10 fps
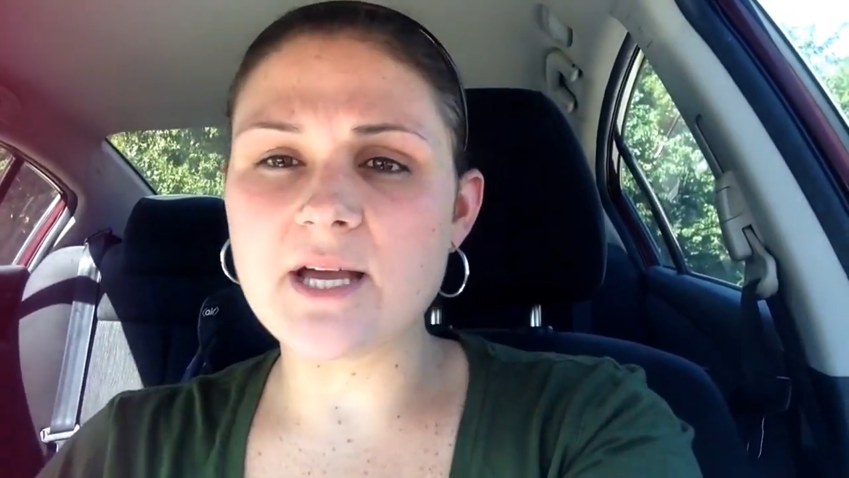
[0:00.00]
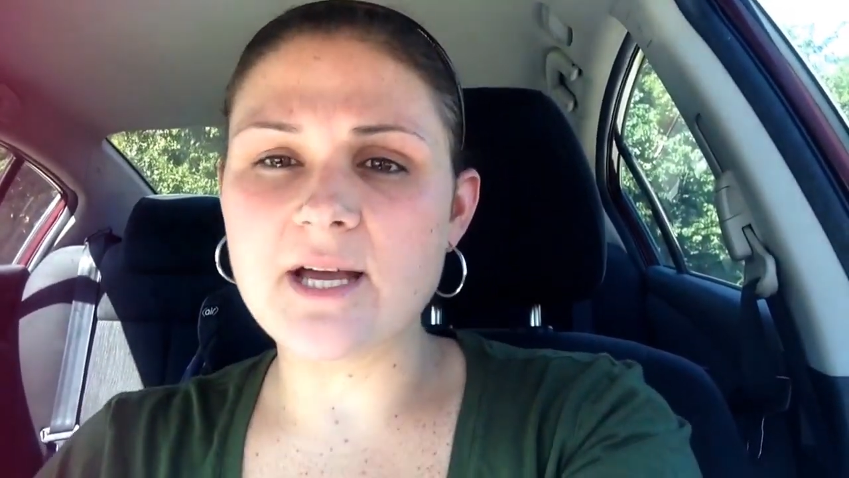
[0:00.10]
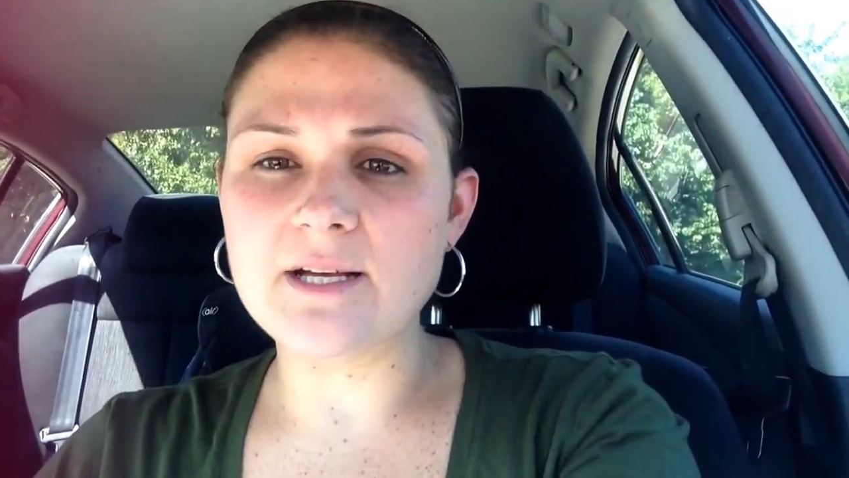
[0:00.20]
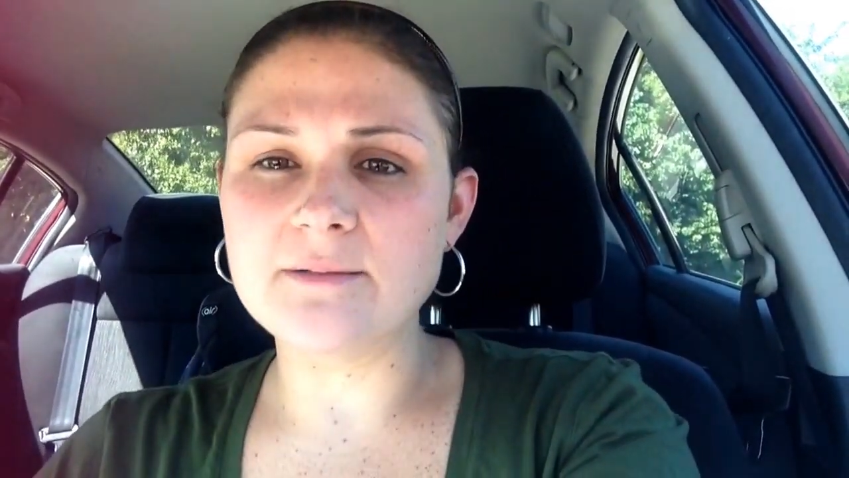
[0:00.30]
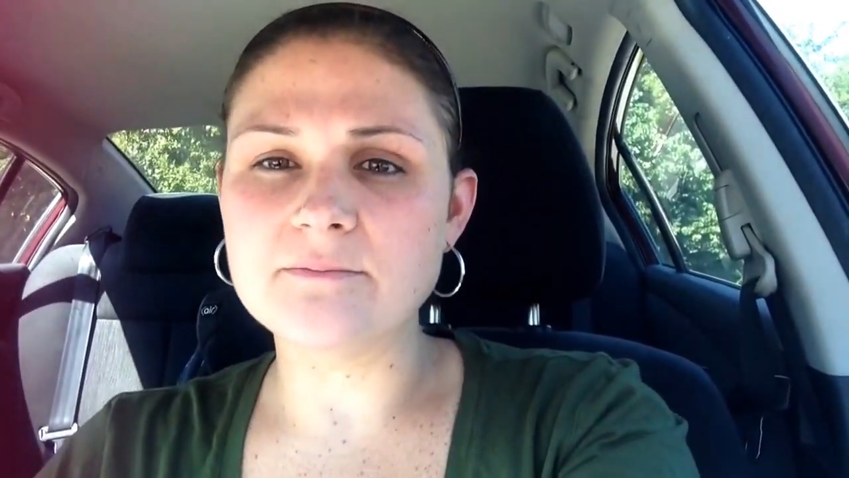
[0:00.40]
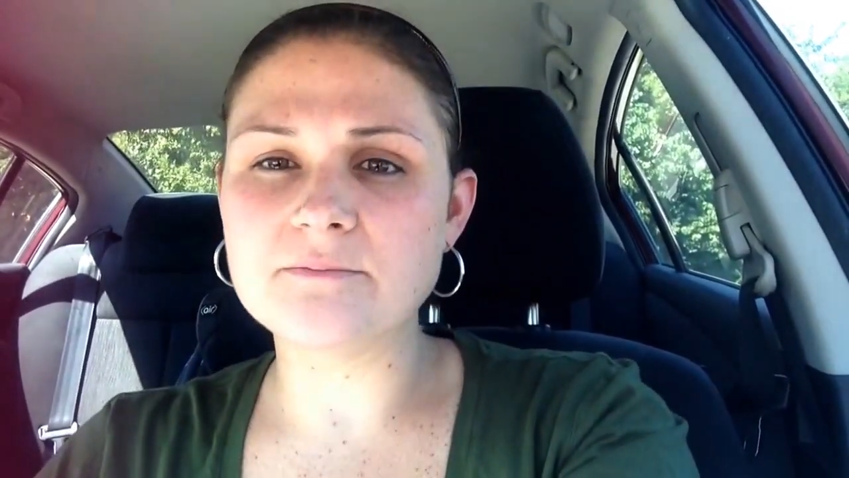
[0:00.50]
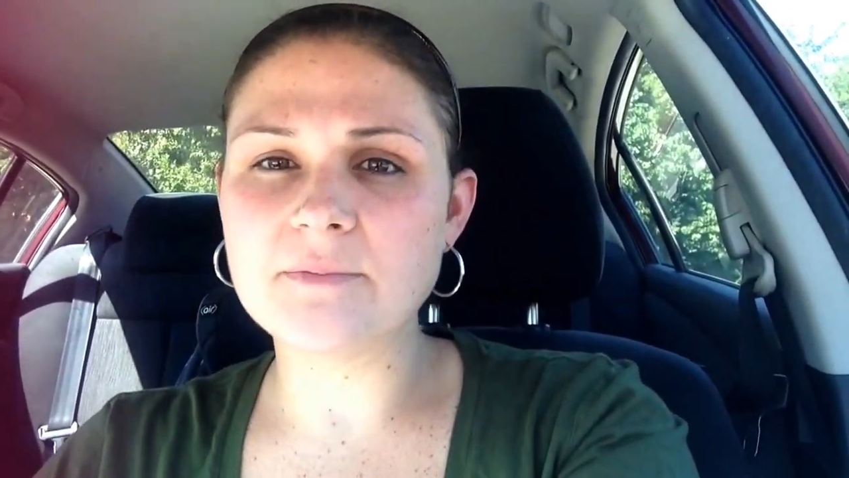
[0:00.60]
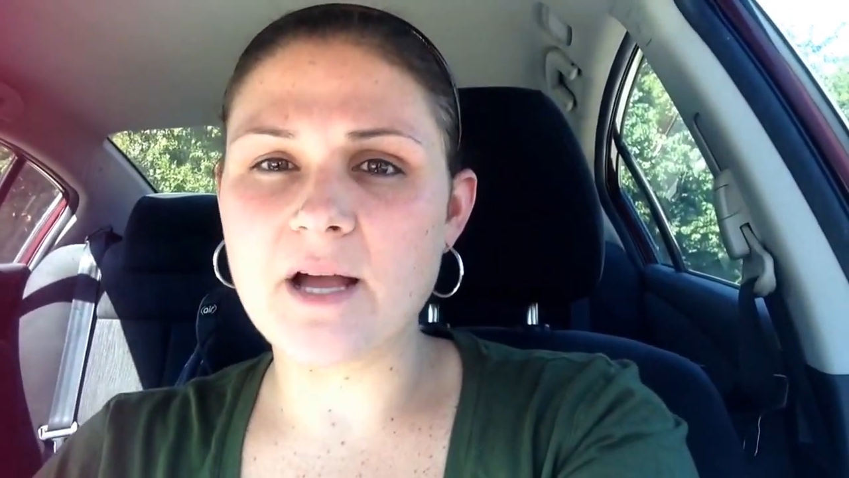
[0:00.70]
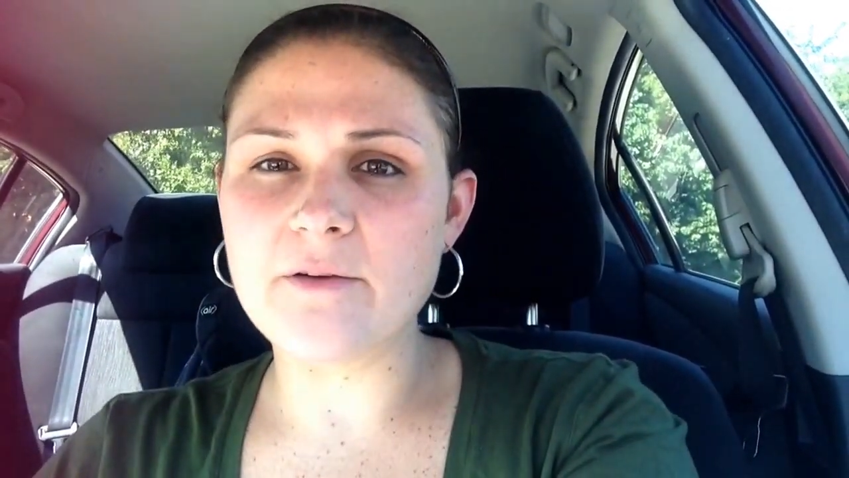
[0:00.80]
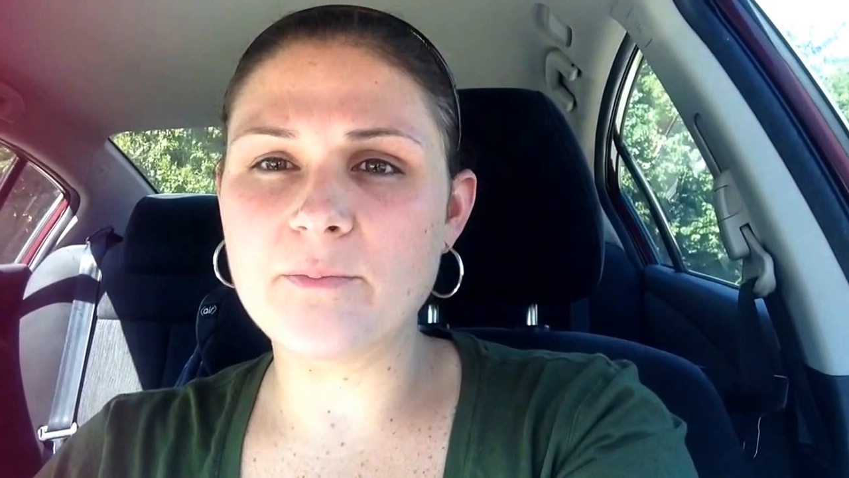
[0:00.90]

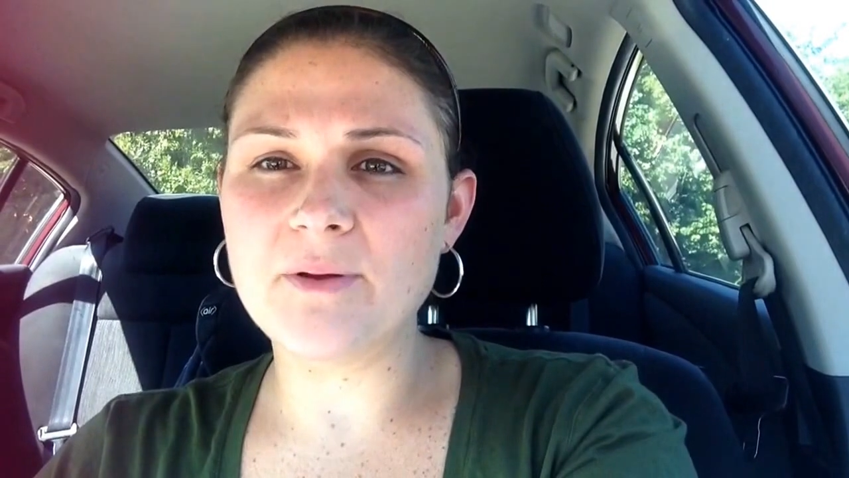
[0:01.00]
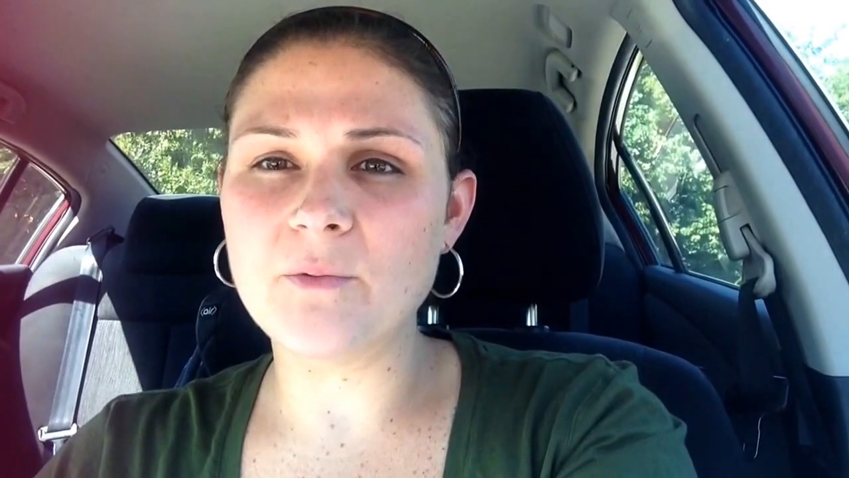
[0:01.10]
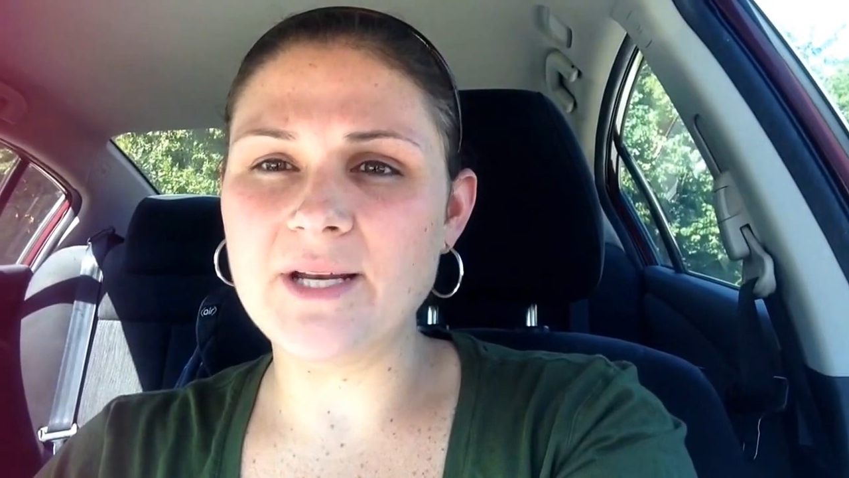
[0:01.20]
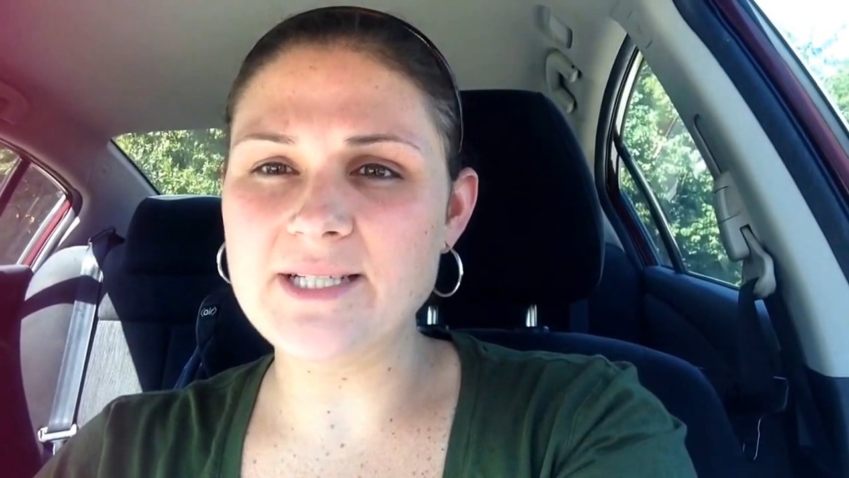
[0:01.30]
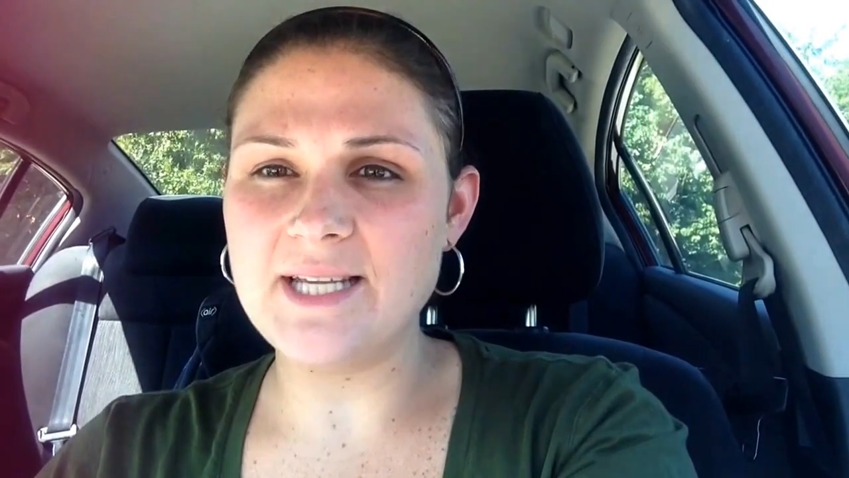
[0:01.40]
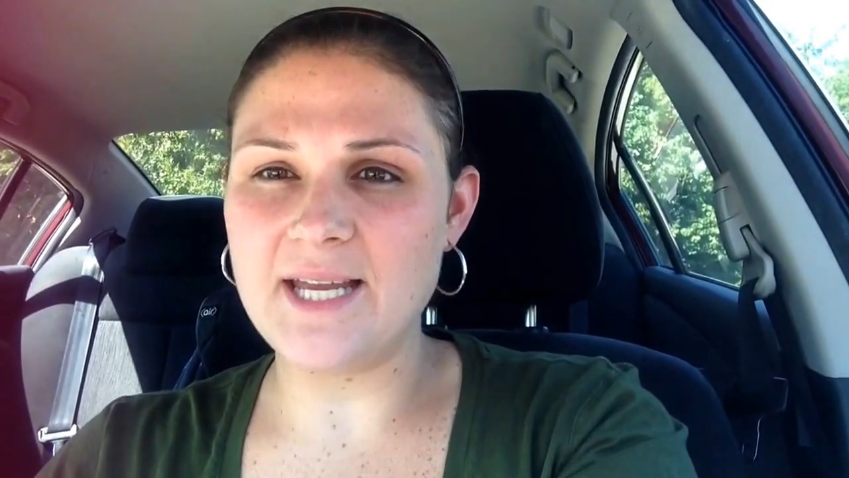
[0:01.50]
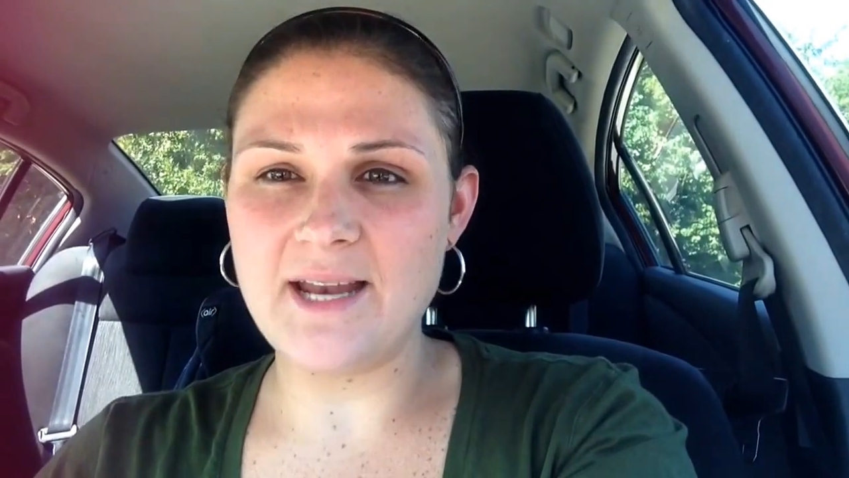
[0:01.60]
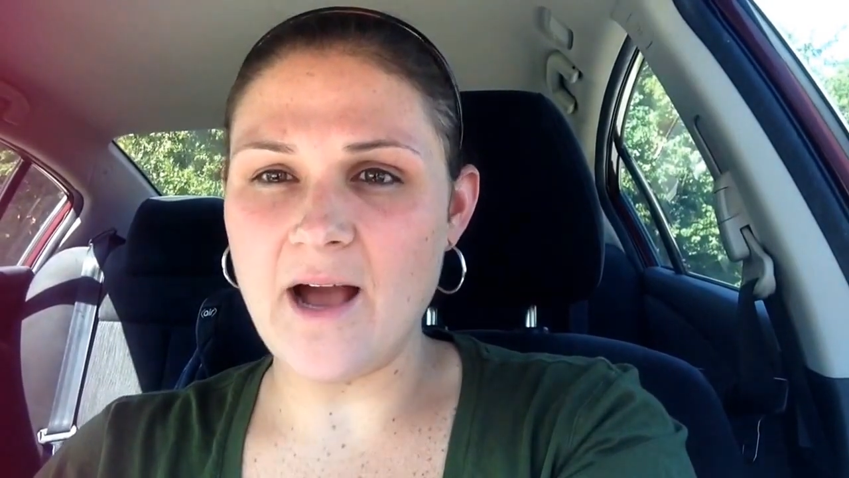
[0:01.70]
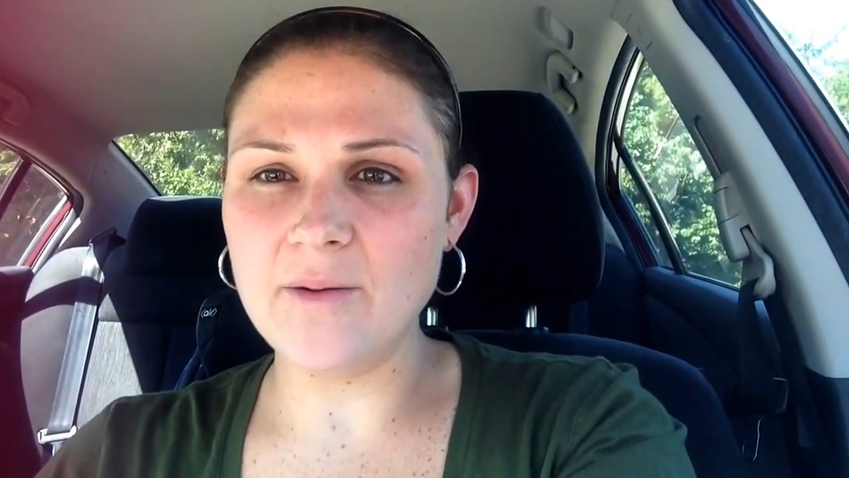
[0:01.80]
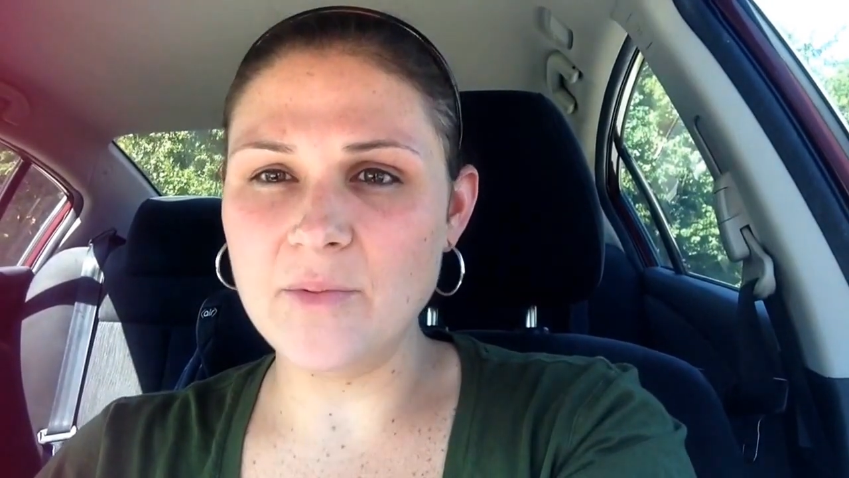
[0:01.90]
I've been wanting to eat out